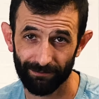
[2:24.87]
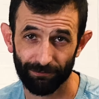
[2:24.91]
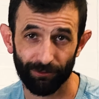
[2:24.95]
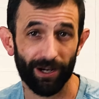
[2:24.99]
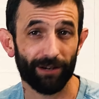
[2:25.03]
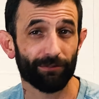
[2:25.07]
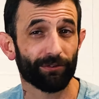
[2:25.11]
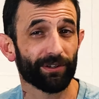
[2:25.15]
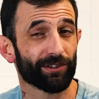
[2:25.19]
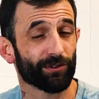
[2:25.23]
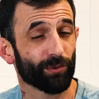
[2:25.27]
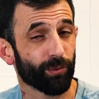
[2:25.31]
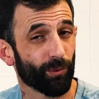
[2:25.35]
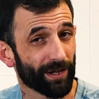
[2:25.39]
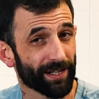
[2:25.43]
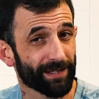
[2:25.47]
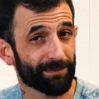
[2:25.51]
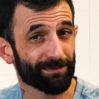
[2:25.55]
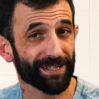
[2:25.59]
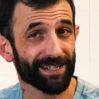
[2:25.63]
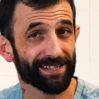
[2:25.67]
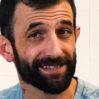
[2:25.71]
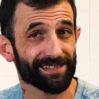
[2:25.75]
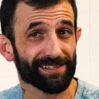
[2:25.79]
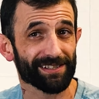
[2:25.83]
every 20
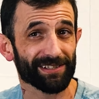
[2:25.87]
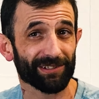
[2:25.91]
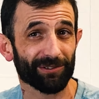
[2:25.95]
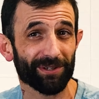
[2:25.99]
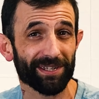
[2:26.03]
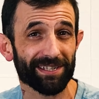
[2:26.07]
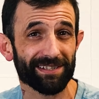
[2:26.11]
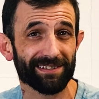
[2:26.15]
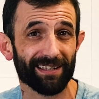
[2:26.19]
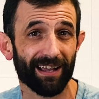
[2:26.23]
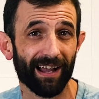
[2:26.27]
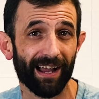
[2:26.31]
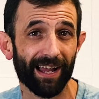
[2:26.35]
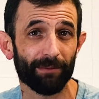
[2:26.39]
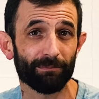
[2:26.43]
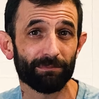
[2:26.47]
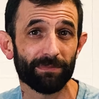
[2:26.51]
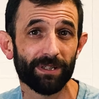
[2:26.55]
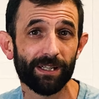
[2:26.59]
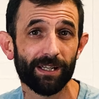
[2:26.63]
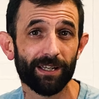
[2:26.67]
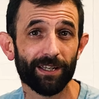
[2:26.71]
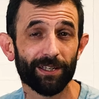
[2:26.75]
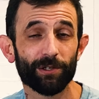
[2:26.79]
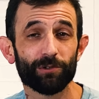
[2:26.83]
minutes of screen time,
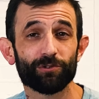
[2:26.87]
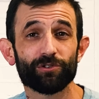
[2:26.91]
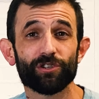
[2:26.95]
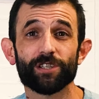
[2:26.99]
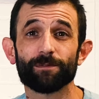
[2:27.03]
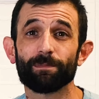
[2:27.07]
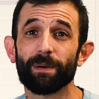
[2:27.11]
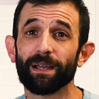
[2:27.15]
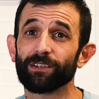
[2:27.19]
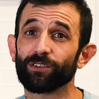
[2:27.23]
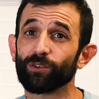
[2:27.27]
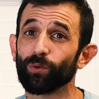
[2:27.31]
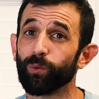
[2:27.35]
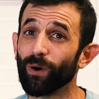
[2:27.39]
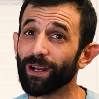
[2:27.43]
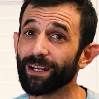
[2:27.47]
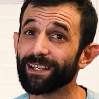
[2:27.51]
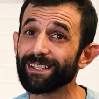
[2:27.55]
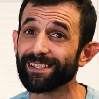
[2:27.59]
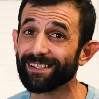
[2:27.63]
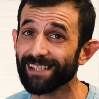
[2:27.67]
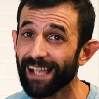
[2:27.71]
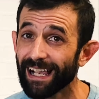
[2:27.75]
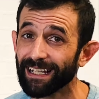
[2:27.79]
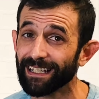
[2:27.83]
you should spend 20
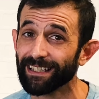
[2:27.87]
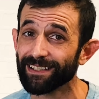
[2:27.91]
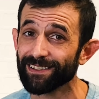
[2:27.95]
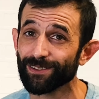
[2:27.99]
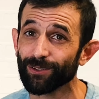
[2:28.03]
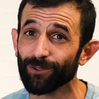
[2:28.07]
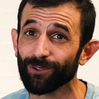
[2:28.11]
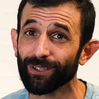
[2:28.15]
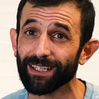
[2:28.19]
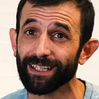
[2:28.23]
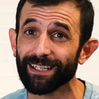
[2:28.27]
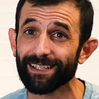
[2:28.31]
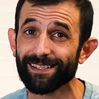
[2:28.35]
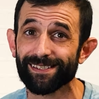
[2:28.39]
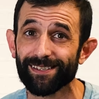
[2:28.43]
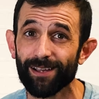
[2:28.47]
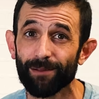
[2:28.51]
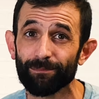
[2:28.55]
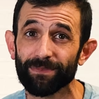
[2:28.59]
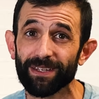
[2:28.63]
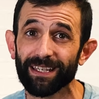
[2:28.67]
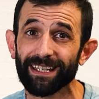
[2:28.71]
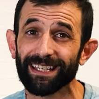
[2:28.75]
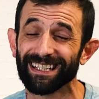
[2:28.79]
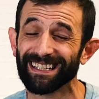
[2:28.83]
seconds looking at
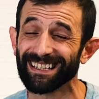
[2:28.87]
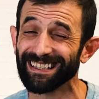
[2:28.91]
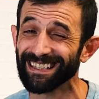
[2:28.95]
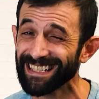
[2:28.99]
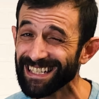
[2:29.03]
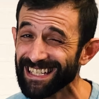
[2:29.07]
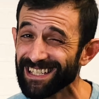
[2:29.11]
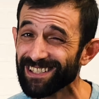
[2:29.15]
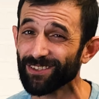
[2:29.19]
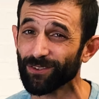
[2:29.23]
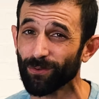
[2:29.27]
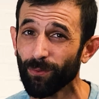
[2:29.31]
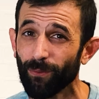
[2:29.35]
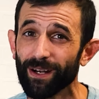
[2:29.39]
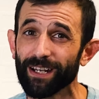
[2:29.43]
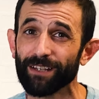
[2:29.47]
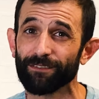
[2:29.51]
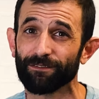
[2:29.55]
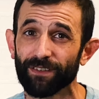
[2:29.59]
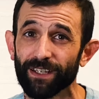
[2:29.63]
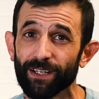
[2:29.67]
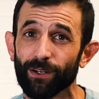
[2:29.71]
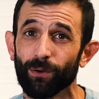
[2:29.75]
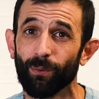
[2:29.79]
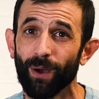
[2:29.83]
something at least 20
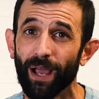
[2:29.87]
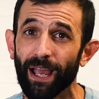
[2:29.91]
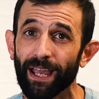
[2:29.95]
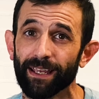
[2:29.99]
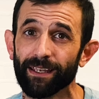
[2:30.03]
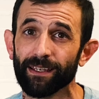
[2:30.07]
feet away.